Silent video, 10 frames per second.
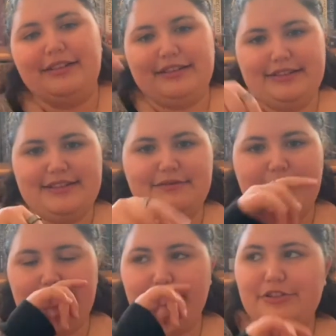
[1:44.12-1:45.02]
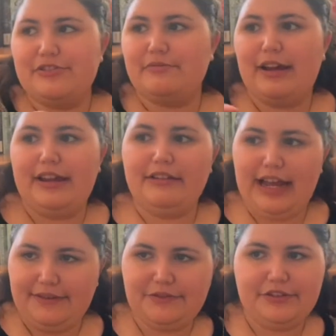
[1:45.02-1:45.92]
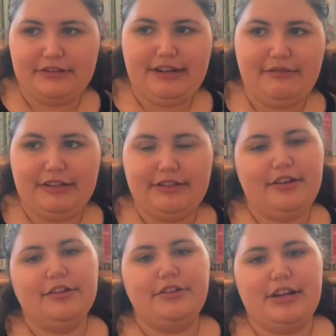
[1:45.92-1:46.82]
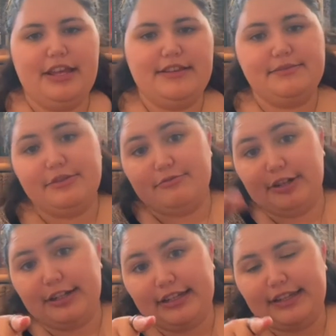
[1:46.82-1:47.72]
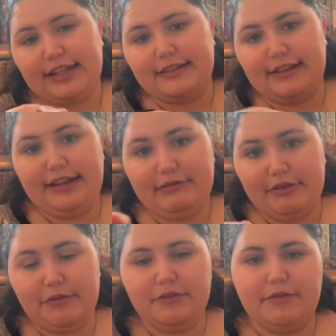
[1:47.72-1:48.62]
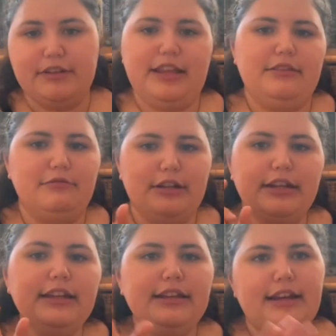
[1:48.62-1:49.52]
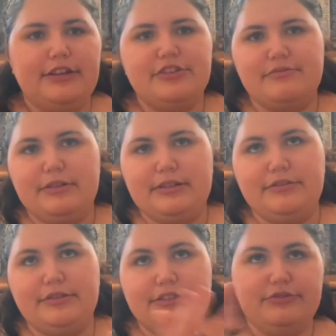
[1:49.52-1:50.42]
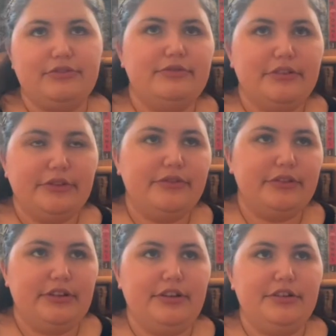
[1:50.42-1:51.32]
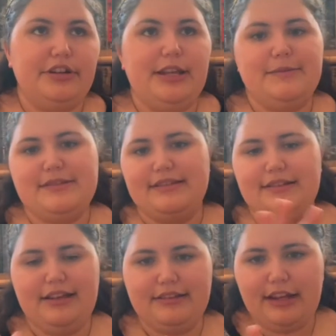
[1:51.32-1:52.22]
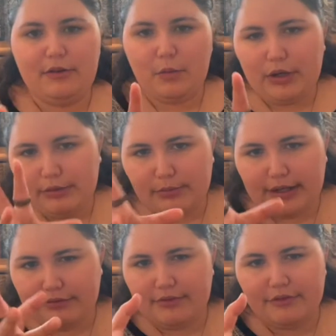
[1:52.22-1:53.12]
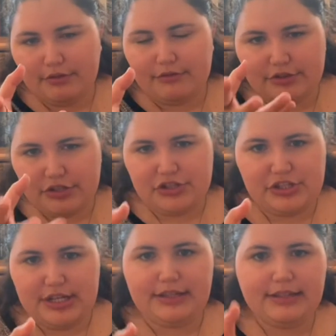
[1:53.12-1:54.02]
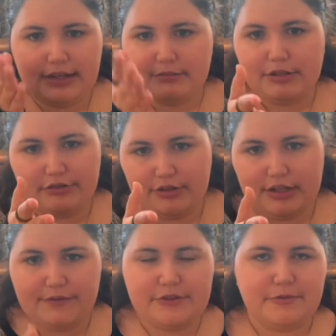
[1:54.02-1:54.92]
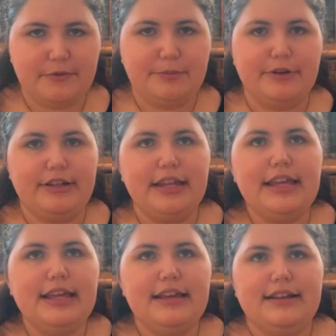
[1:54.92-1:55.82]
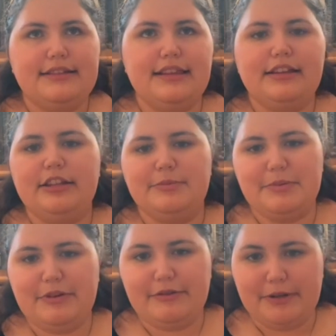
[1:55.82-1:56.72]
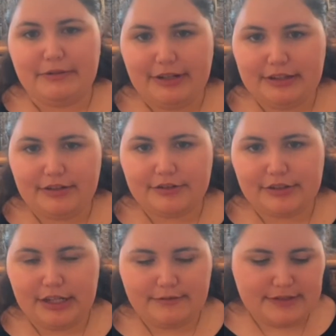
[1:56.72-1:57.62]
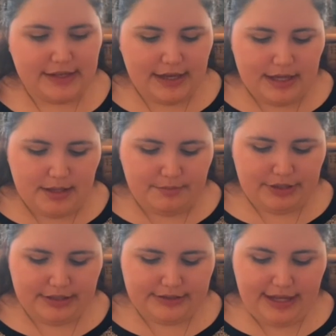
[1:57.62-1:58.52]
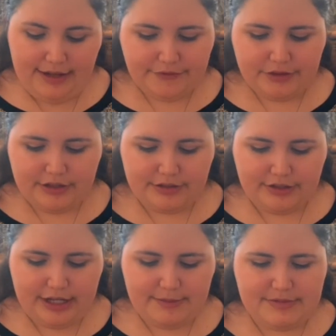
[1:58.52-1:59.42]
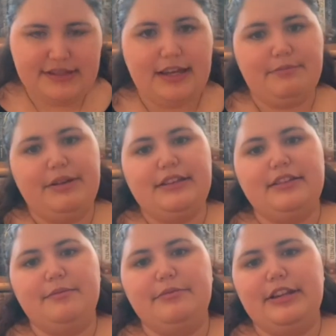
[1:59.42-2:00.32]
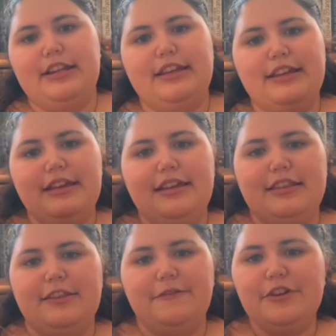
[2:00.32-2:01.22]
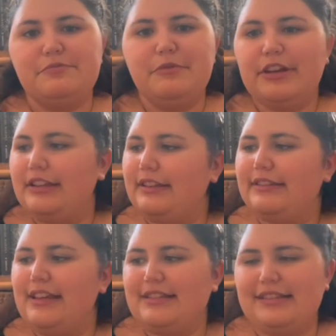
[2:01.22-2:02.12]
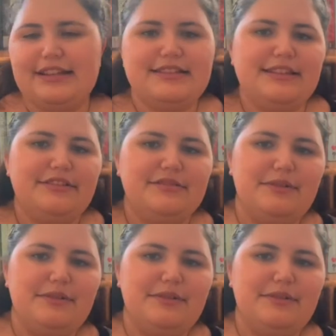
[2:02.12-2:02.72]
it this way, which is why after I read The Hunger Games, which we're gonna get a review for that one, I just want to do a different review for The Hunger Games. I don't want to write a review just yet. I want to do a coffee spill for it because I think a lot of people have already read The Hunger Games. But yeah, after The Hunger Games, I picked up reading the first book in the Dustland series by